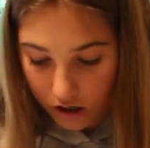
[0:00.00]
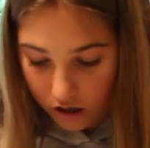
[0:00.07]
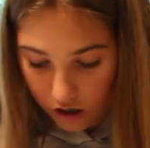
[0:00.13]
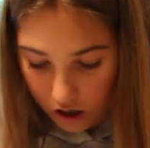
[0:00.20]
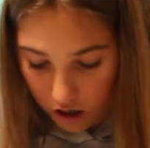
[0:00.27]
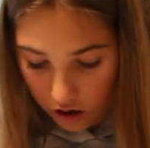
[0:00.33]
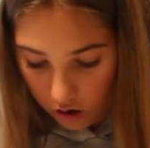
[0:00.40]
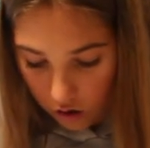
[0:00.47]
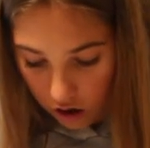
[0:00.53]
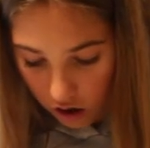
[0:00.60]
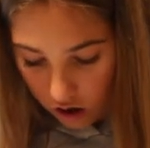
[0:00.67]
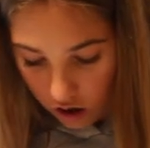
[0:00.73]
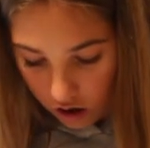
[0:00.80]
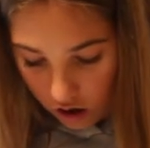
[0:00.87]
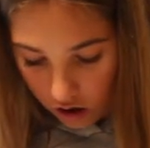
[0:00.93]
So
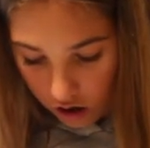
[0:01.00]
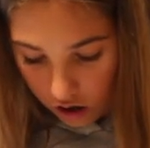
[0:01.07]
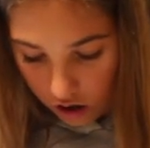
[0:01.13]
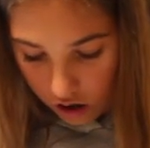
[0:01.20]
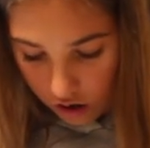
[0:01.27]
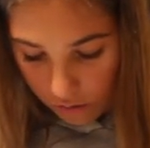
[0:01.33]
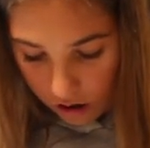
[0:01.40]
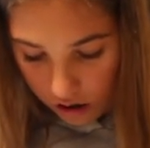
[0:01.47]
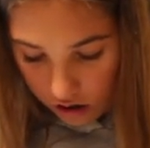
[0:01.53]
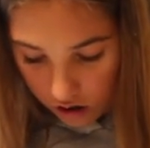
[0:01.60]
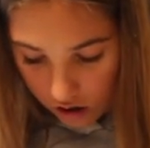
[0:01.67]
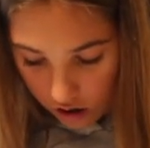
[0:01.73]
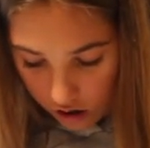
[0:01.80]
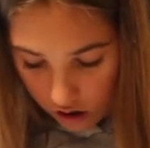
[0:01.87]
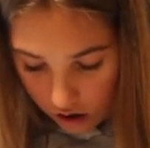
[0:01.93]
let me
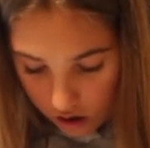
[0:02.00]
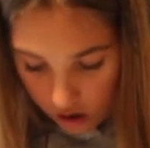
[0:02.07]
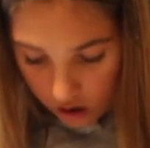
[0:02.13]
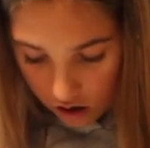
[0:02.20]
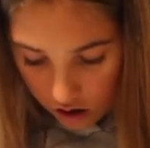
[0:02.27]
see.